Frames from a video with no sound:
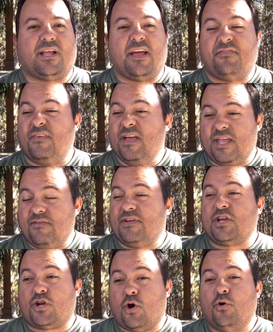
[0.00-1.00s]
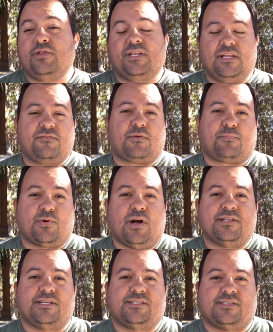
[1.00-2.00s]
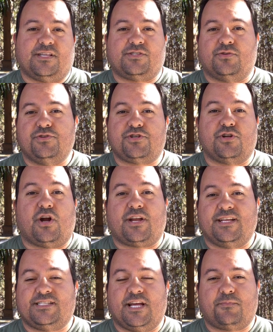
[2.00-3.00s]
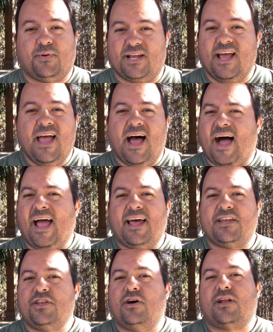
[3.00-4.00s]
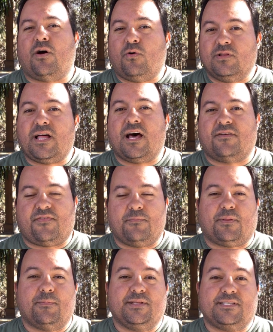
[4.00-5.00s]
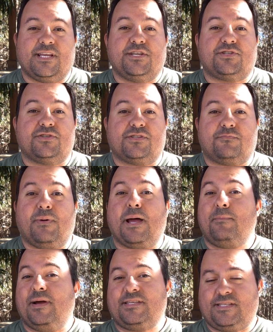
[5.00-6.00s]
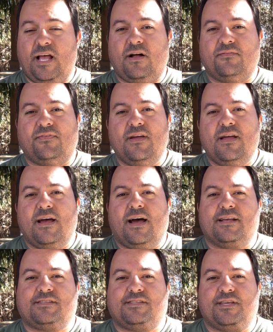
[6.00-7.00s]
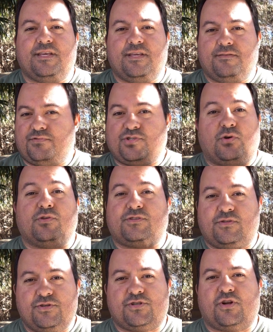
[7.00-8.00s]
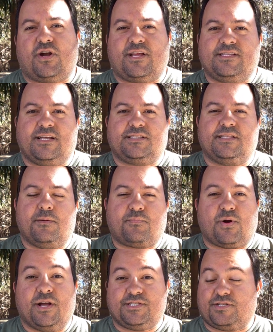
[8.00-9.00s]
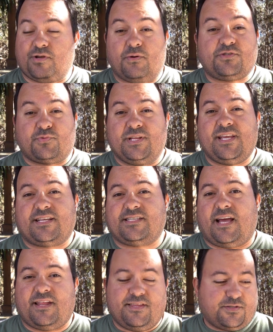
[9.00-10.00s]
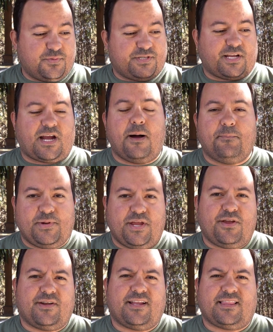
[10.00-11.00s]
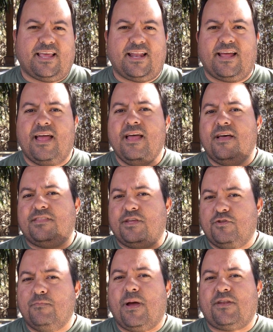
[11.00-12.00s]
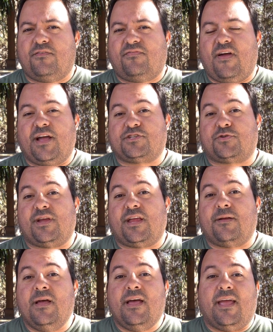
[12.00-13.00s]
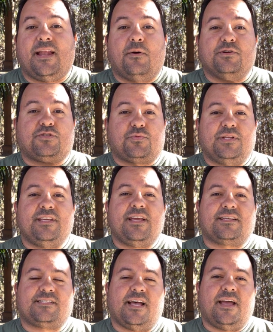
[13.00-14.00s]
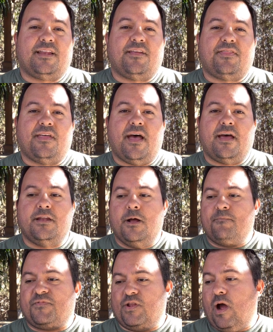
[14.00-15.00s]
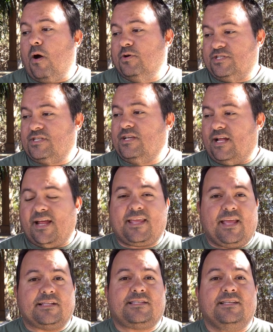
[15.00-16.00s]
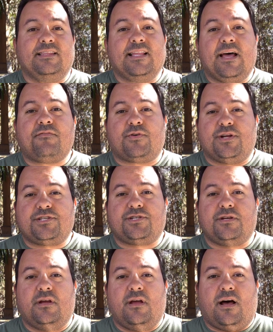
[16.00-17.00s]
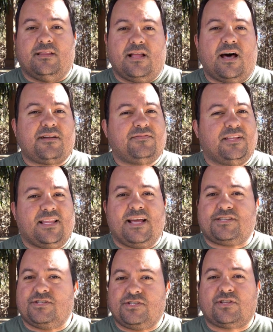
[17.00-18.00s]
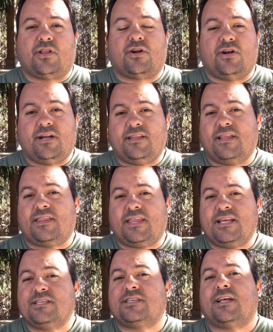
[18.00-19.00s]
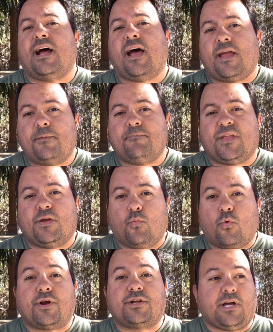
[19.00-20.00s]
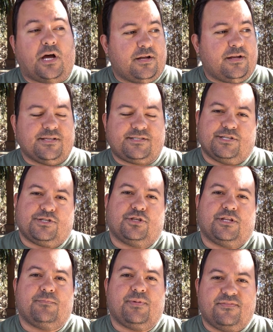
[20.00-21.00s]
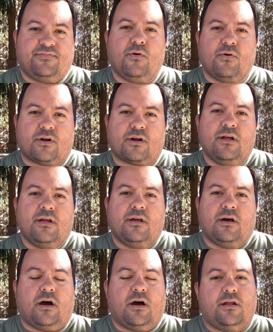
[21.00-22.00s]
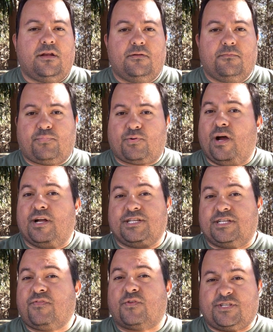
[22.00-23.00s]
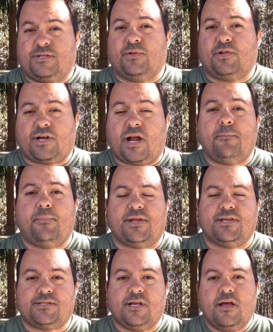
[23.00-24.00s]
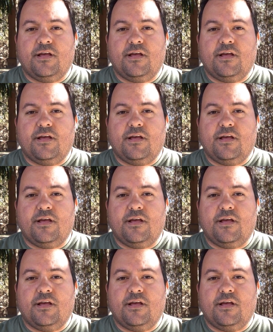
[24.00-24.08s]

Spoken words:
I've even co-delivered projects as a solution architect, but I hadn't done a whole lot of implementations by myself as the sole solution architect in the project. So I was really excited. This was a company here in Atlanta. They do manufacturing, and I was really excited that I was gonna get to leverage a lot of the lessons learned and the things that I worked on essentially before on projects for similar companies.